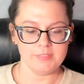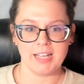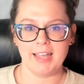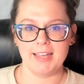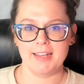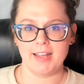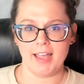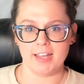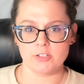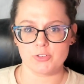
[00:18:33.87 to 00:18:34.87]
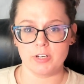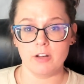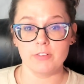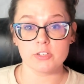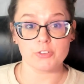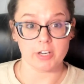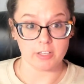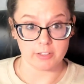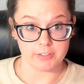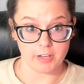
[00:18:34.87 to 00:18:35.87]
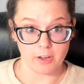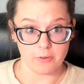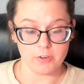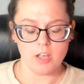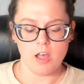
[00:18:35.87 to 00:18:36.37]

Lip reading: an atrioventricular node,